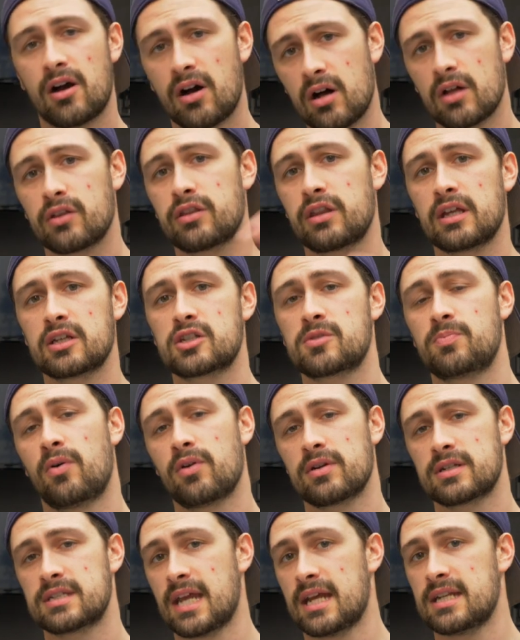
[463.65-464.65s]
All Things
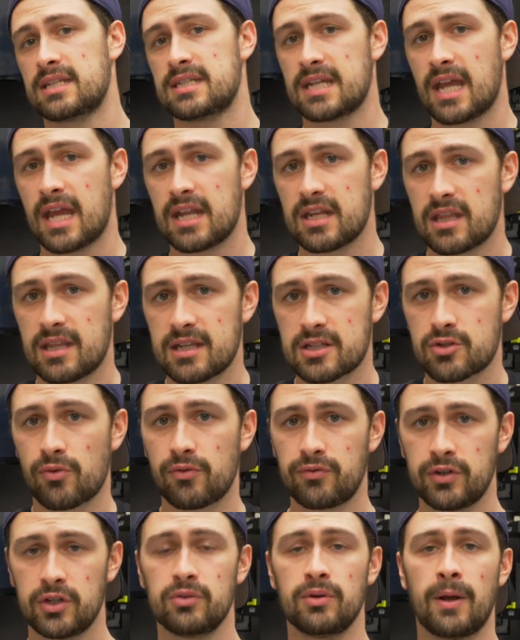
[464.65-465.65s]
Sports. That's the end of this
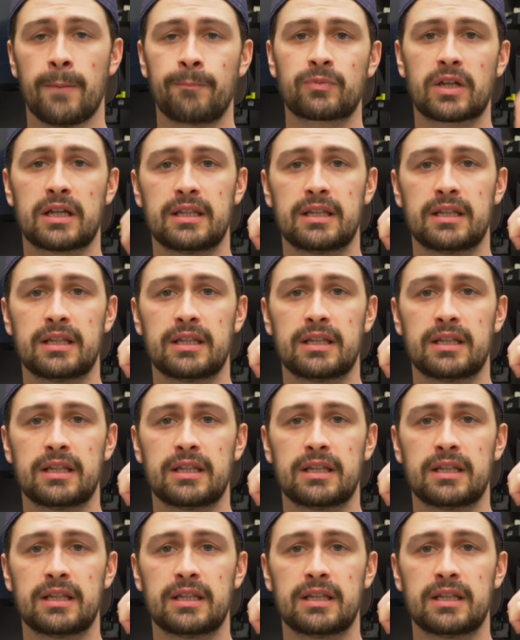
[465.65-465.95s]
review.